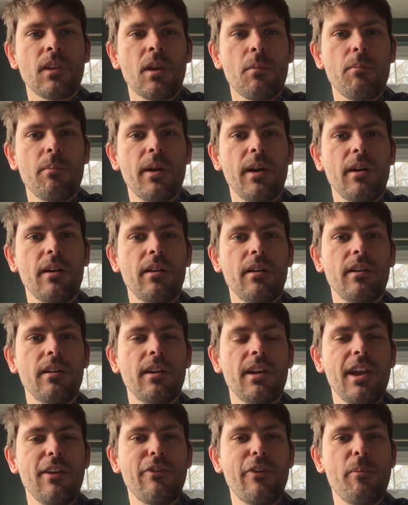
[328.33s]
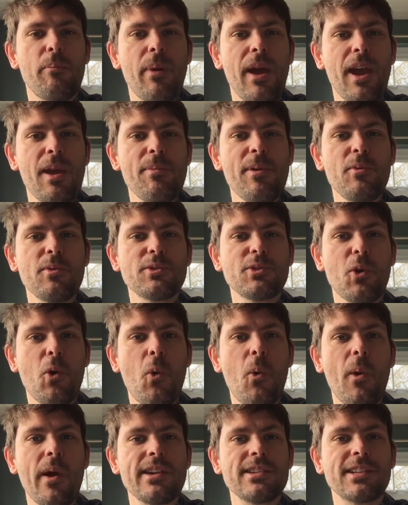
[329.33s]
But if a baby was
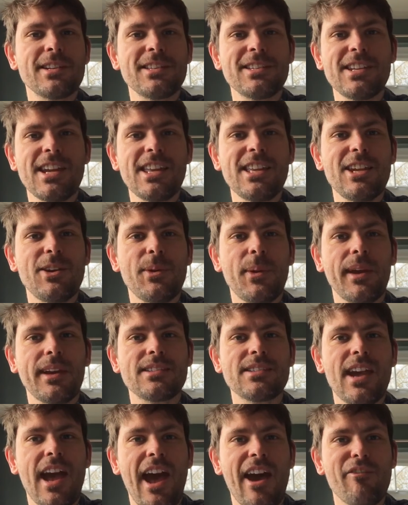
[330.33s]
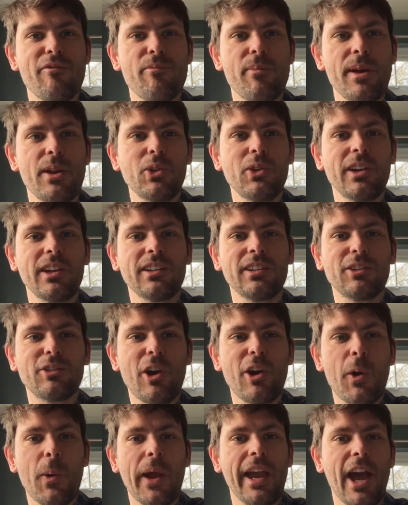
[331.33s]
always continuing to have milk and
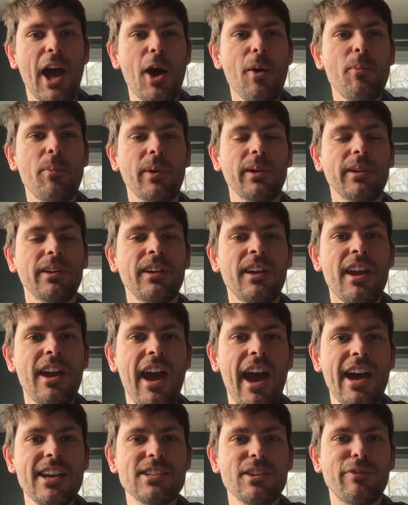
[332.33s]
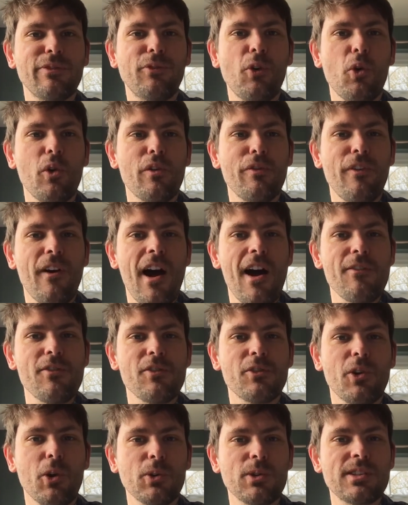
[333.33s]
growing up, and as a 4 or 5
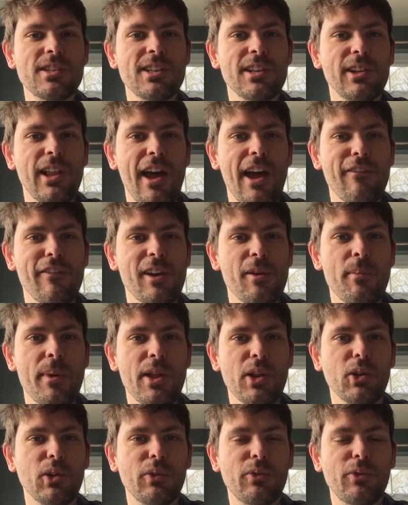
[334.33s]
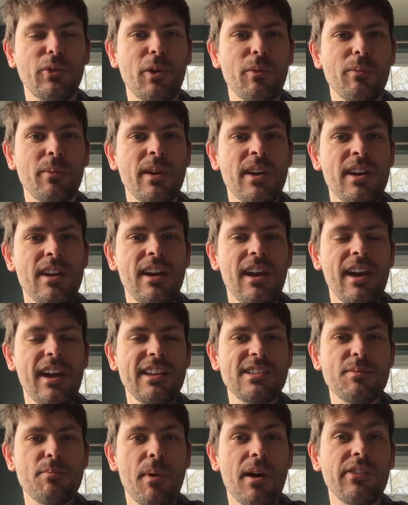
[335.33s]
year old still having milk from
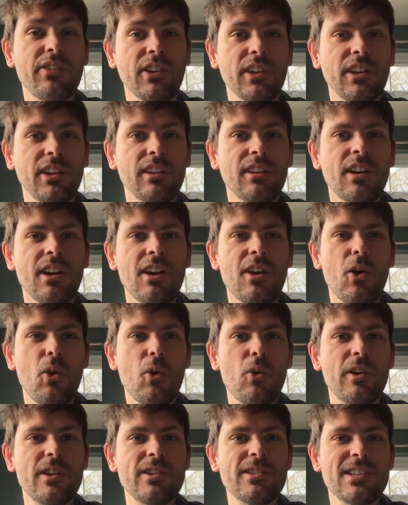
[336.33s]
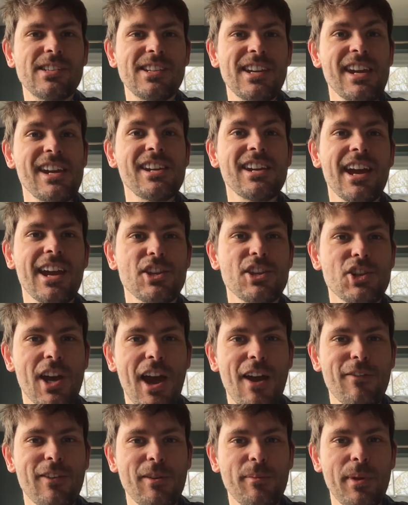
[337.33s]
its mother, or as a teenager
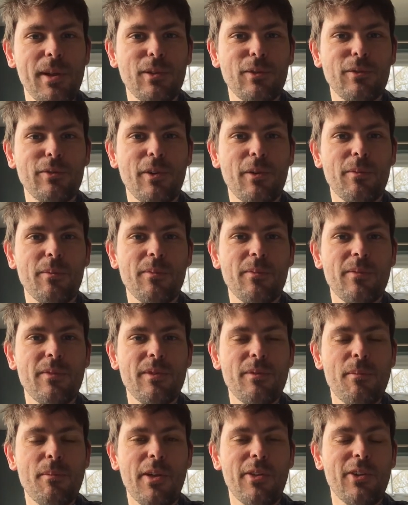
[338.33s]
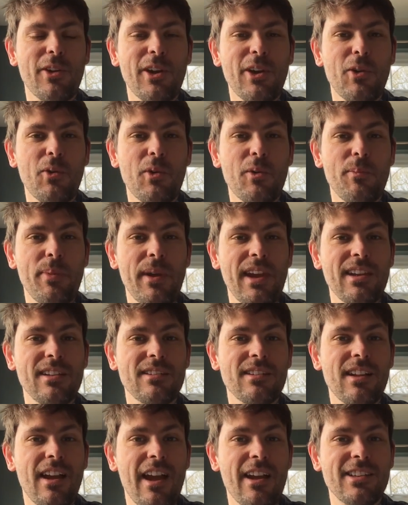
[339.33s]
having milk from the mother, it would be
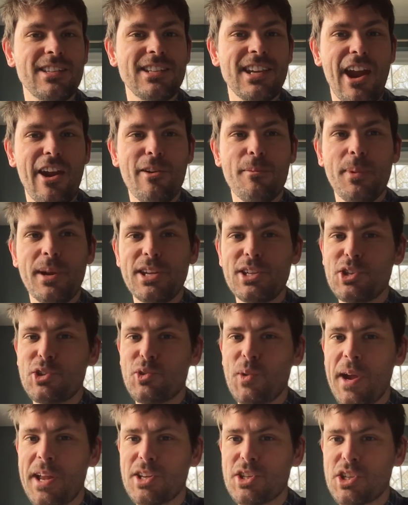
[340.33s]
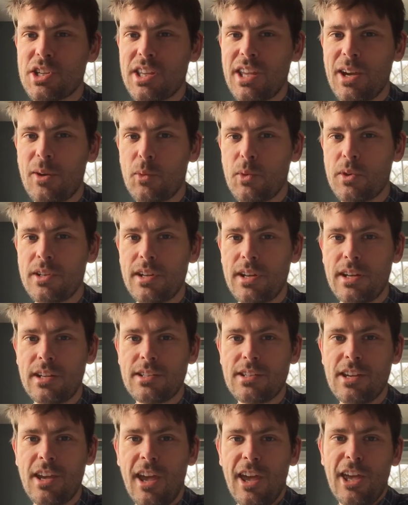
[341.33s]
a terribly strange thing, wouldn't
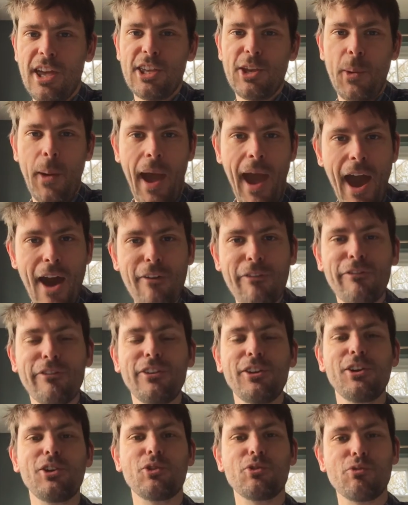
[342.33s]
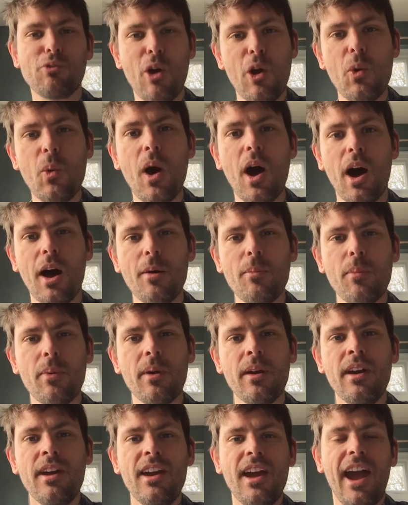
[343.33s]
it? You have to grow up
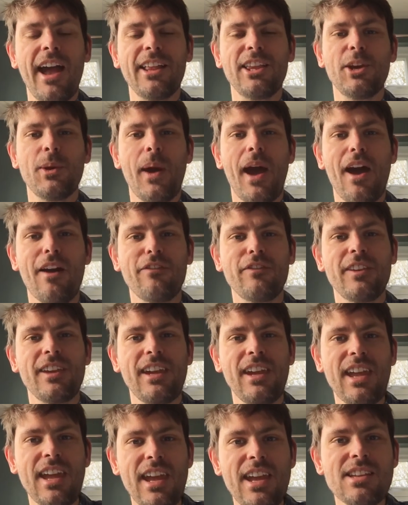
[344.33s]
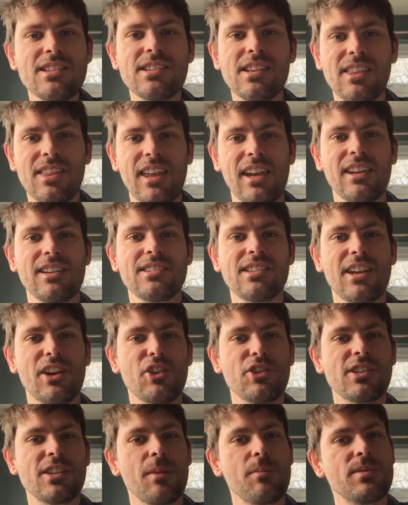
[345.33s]
and you have to eat things that are
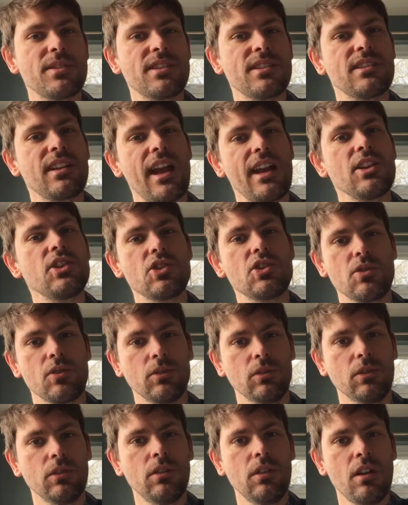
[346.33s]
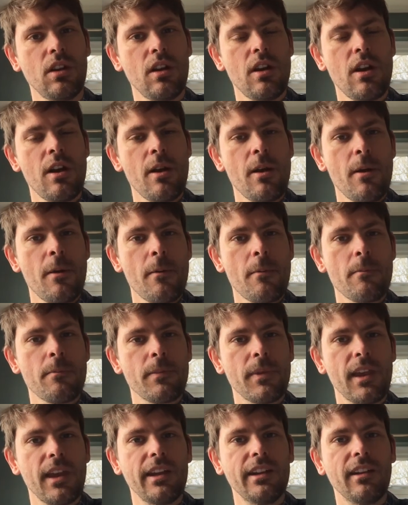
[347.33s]
substantial
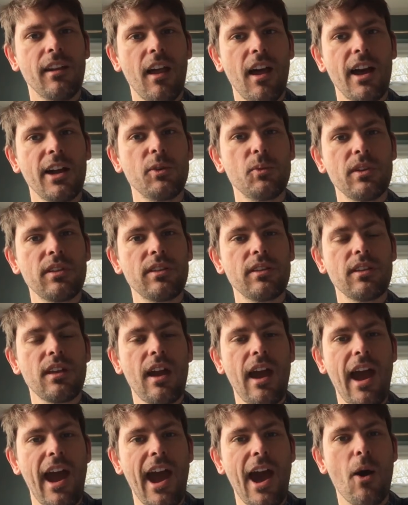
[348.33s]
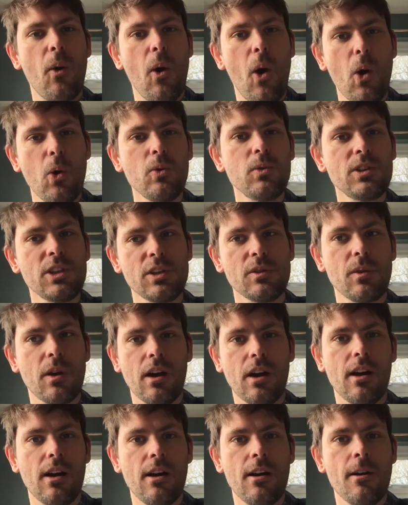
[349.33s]
in line with how old you
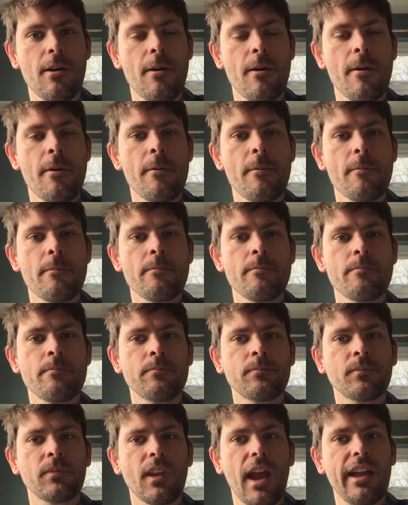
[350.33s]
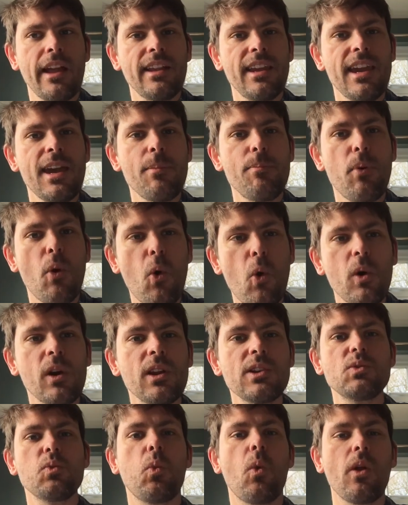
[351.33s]
are. And here Paul
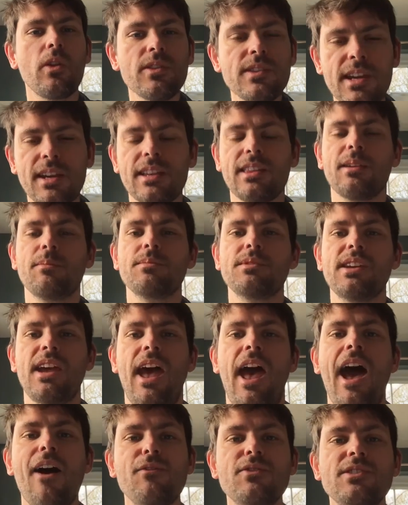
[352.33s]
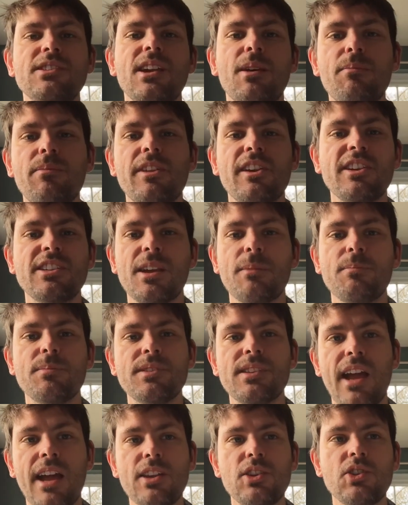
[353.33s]
is wanting them to have something
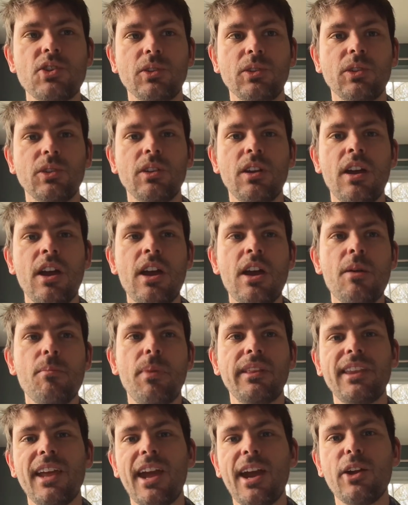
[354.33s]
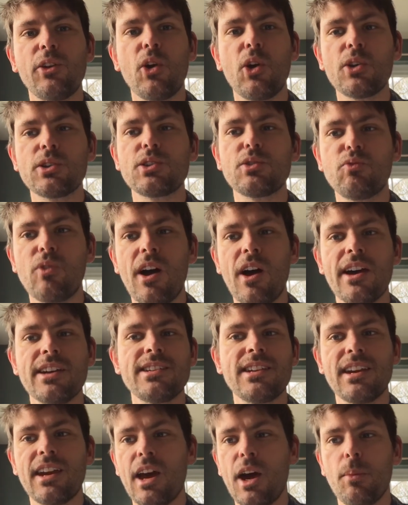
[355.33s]
substantial, but they are not
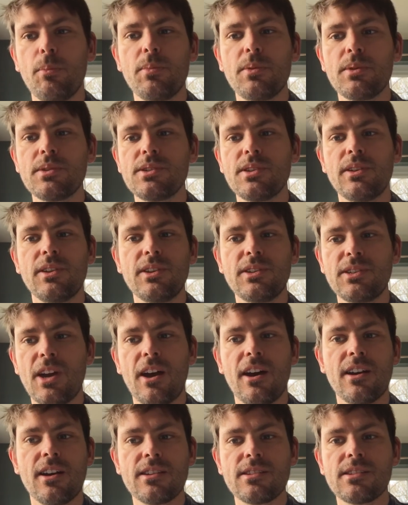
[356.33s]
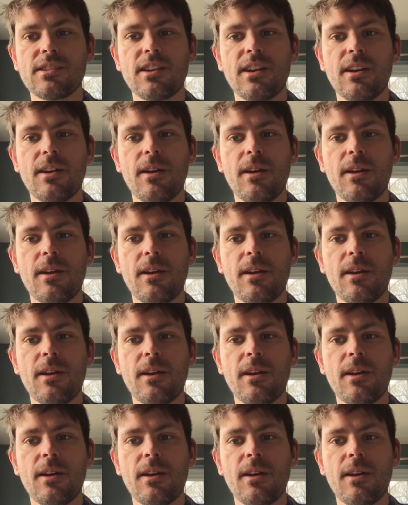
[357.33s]
rising up to the task.